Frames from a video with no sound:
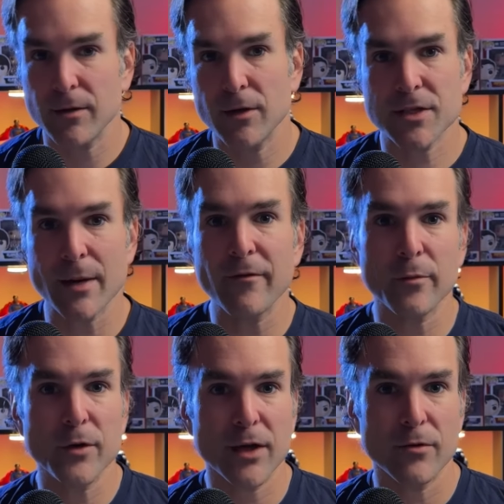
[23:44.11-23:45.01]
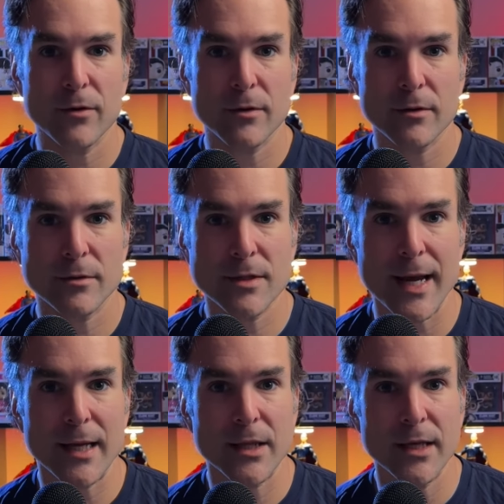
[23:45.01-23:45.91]
Some of them you can
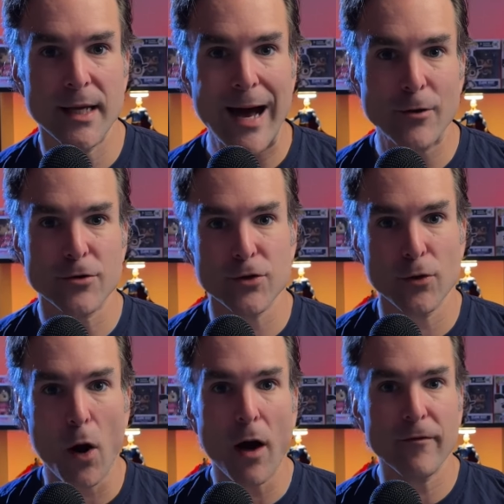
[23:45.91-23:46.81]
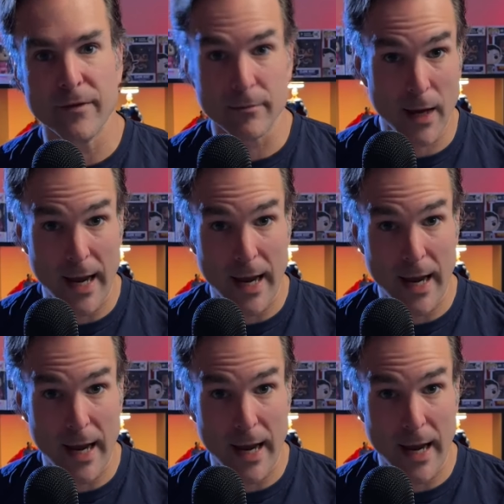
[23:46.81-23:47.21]
take the outer suit off and